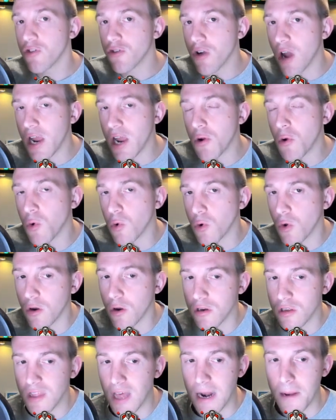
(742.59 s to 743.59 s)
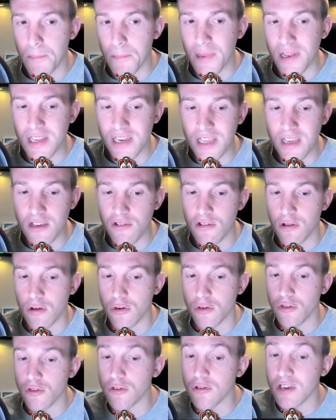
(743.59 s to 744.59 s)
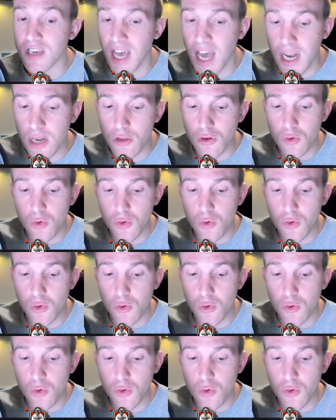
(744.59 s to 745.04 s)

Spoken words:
Try and hold on to that ability as long as you can.